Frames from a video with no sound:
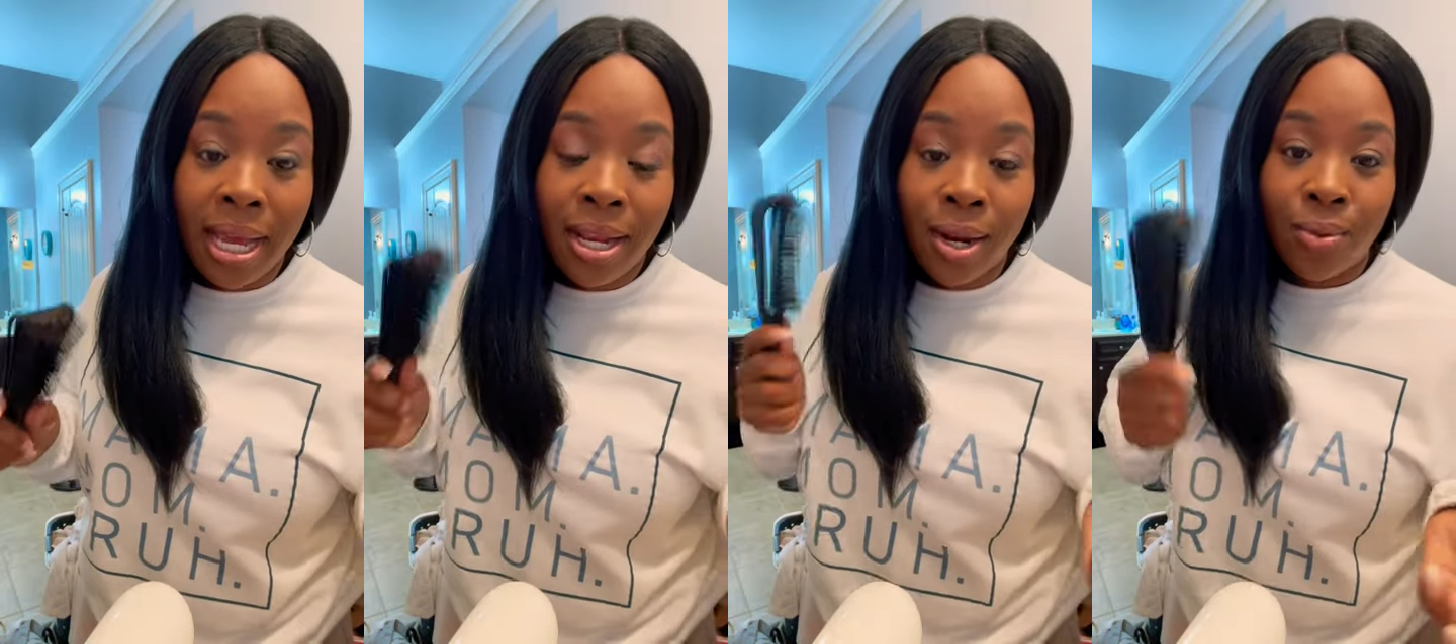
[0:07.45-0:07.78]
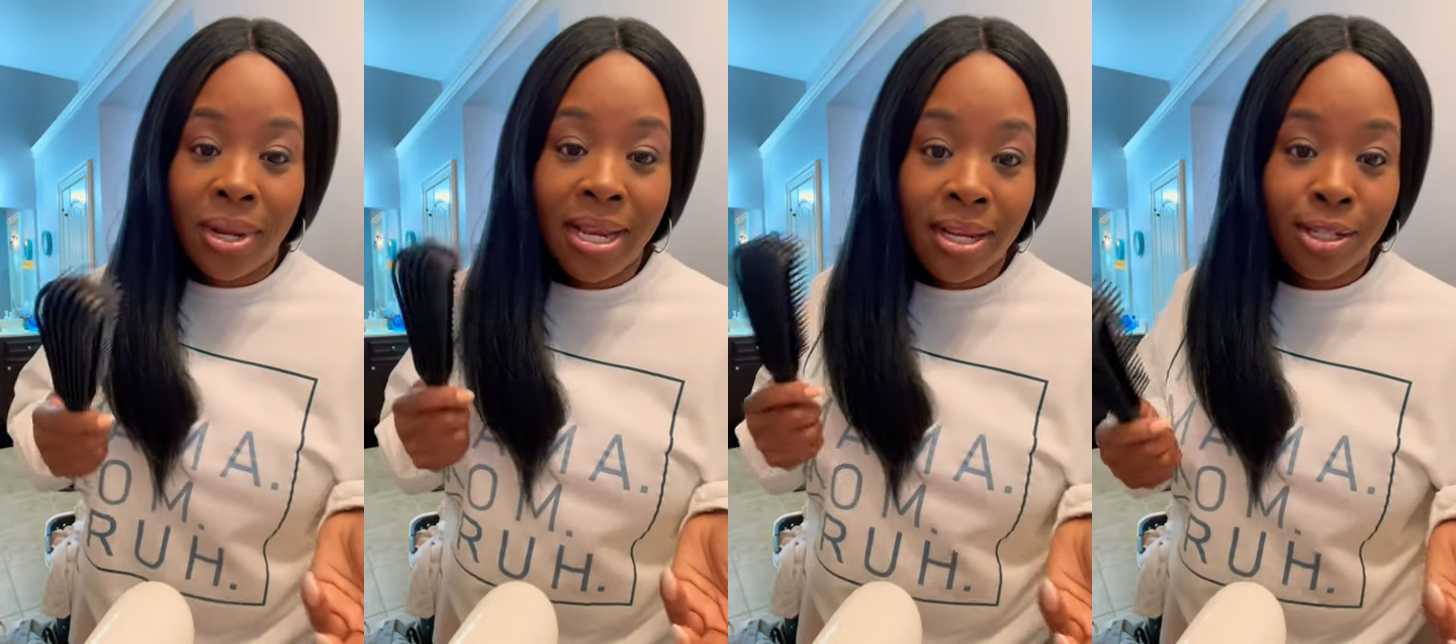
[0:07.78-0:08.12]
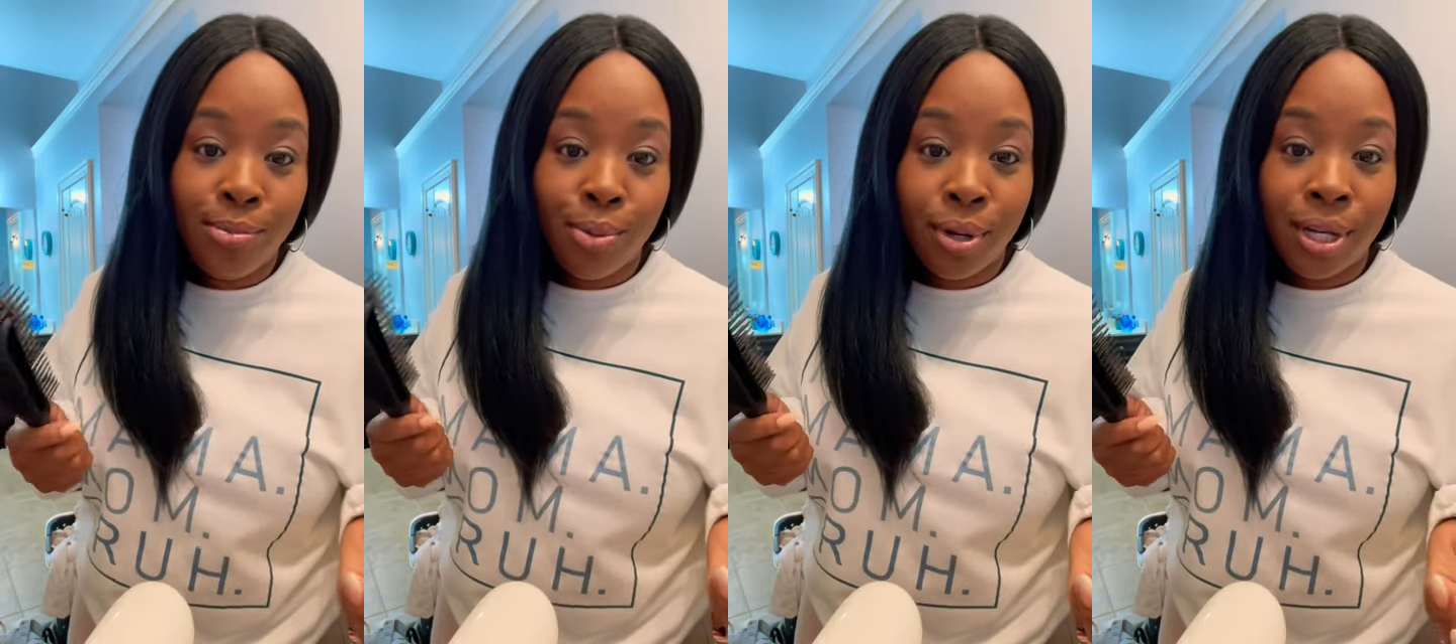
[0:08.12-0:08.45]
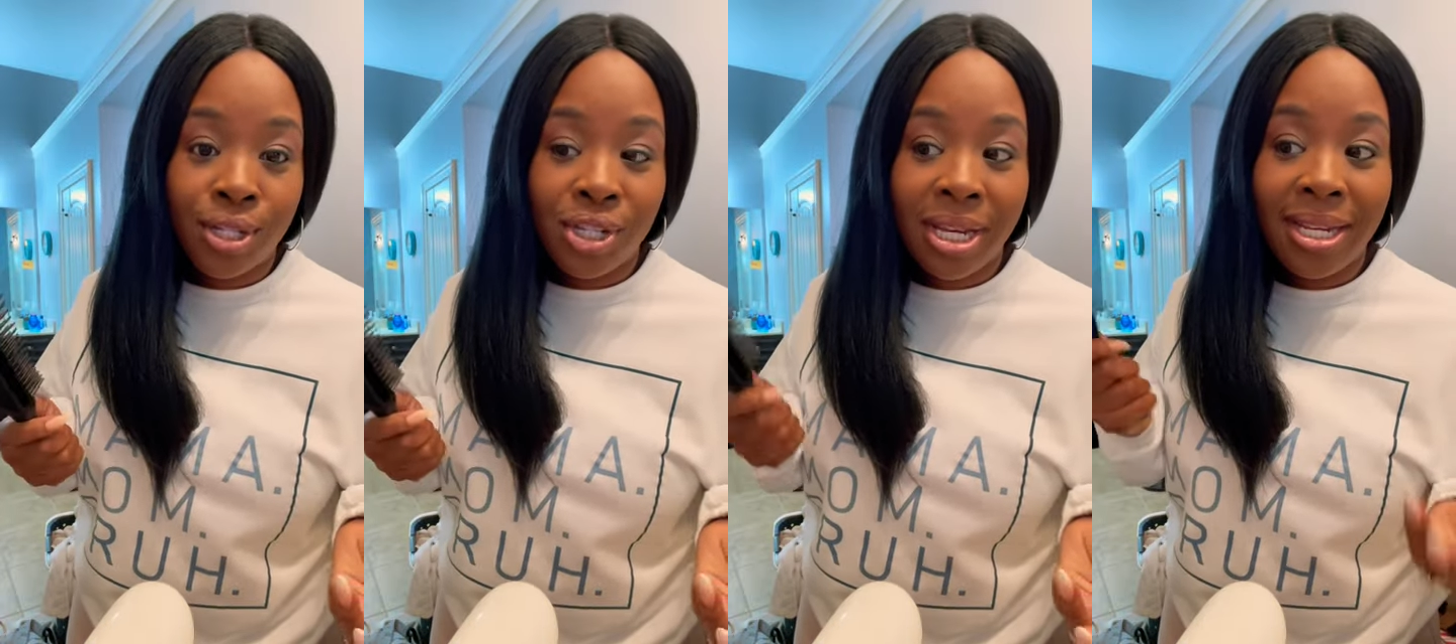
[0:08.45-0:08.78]
it don't need this
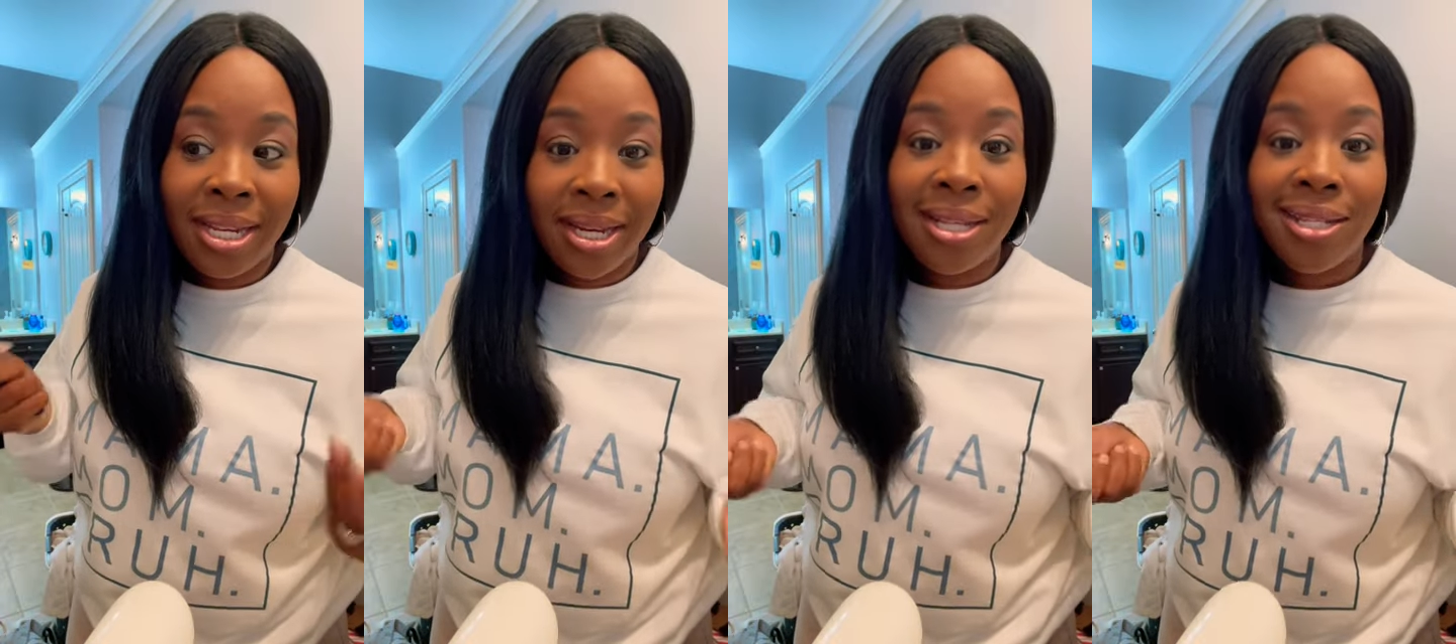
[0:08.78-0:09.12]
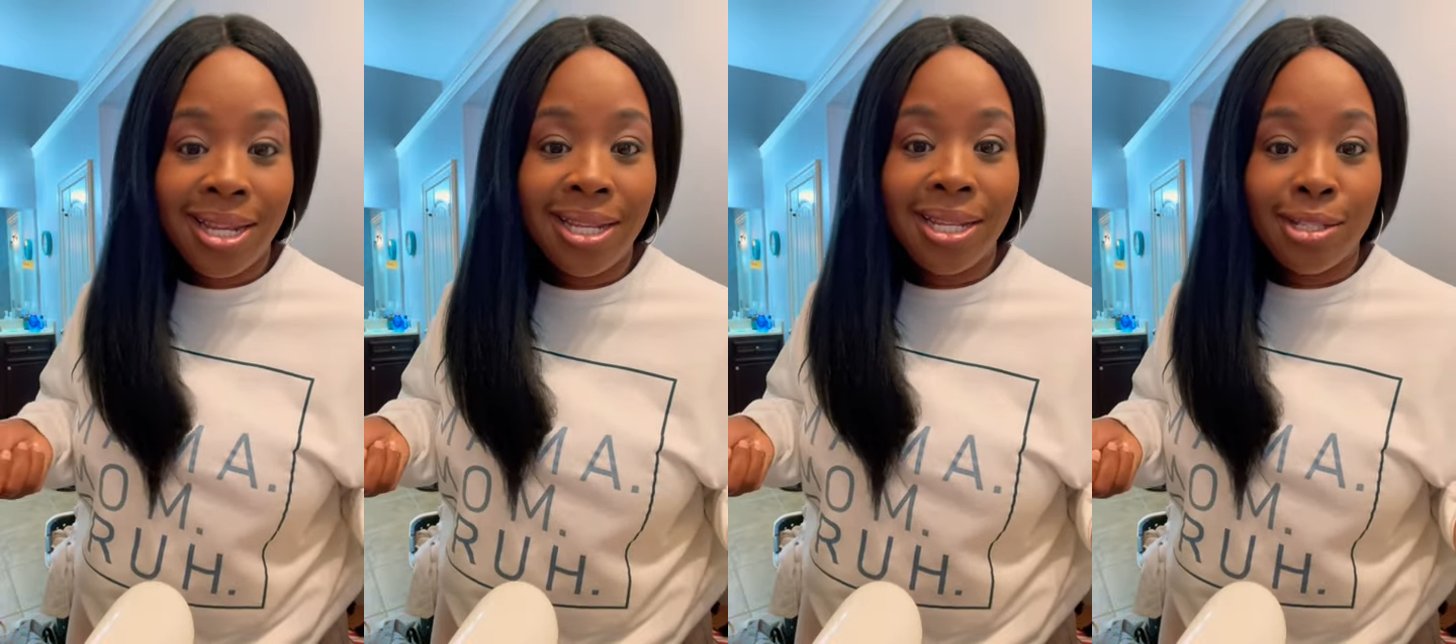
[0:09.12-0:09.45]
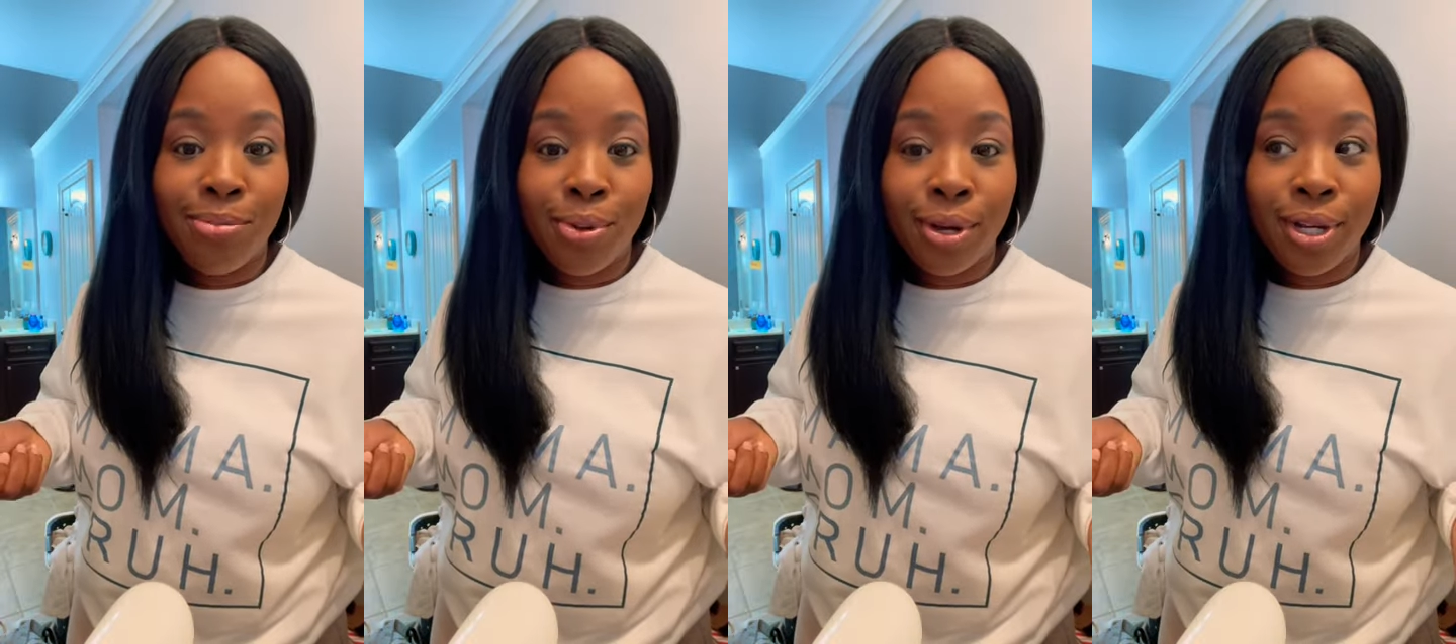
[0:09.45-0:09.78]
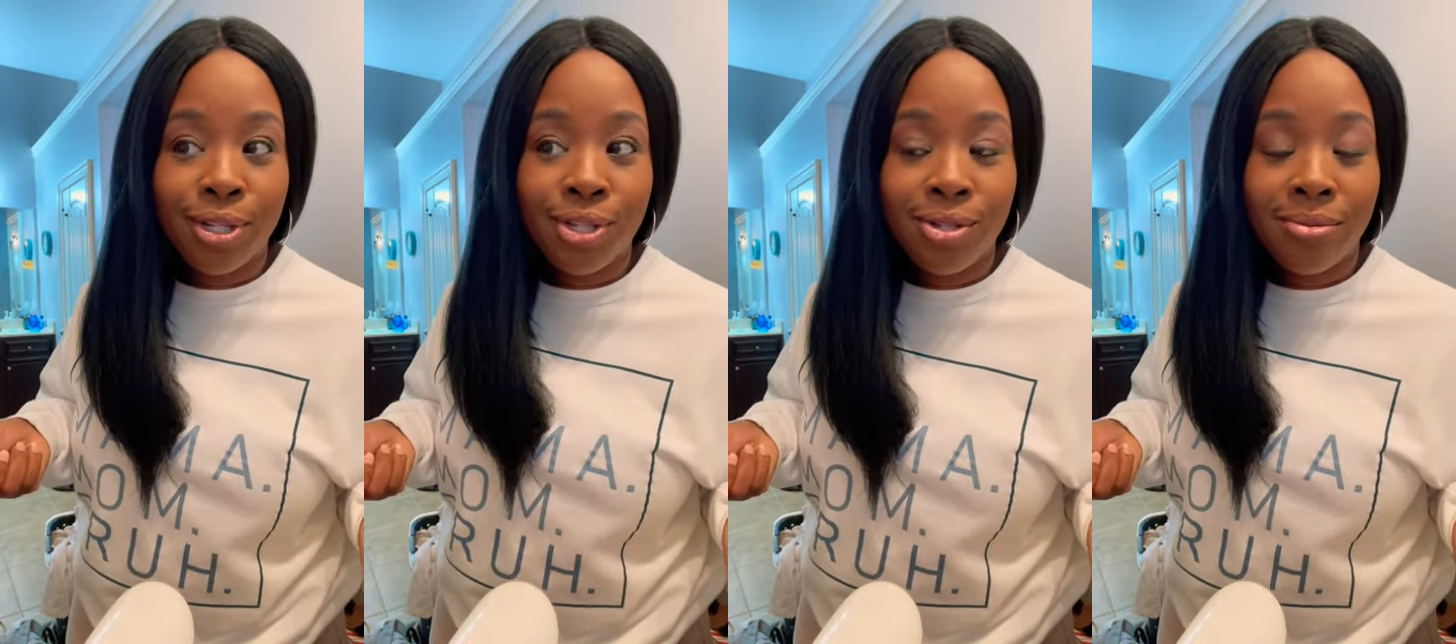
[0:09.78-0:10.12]
brush. It does need this
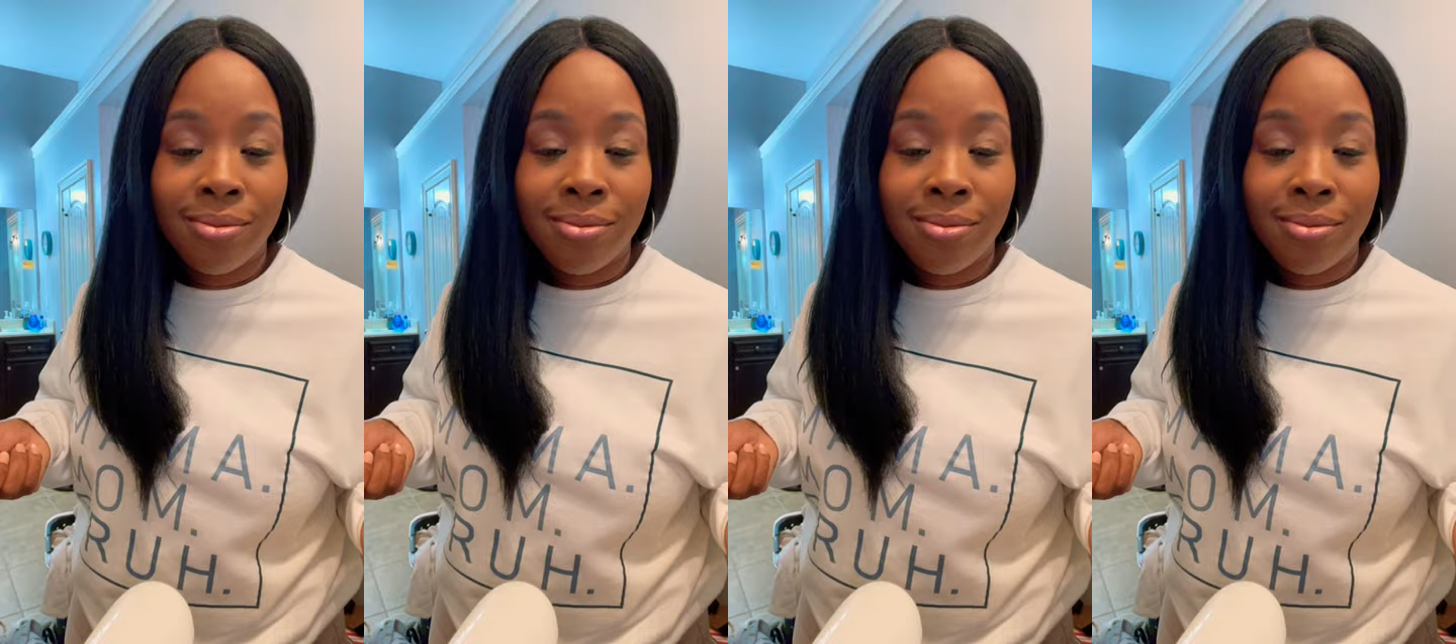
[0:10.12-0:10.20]
brush.